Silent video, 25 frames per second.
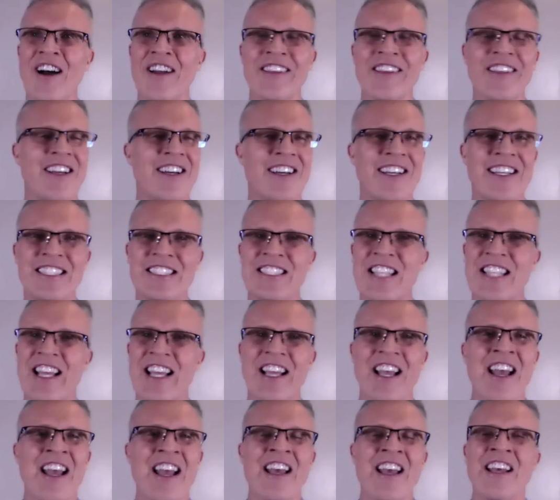yeah, it's
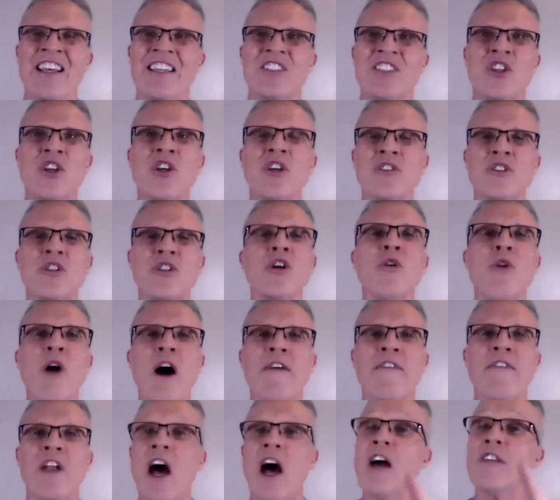like too, too
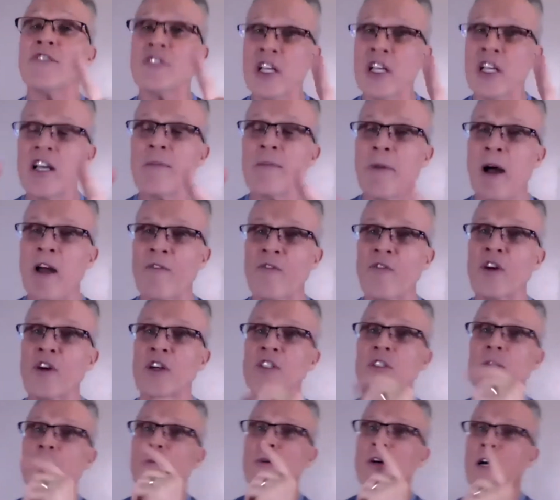often. I'll tell you my
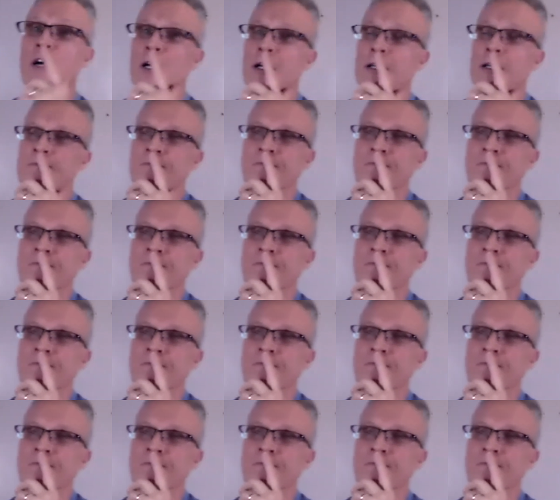first book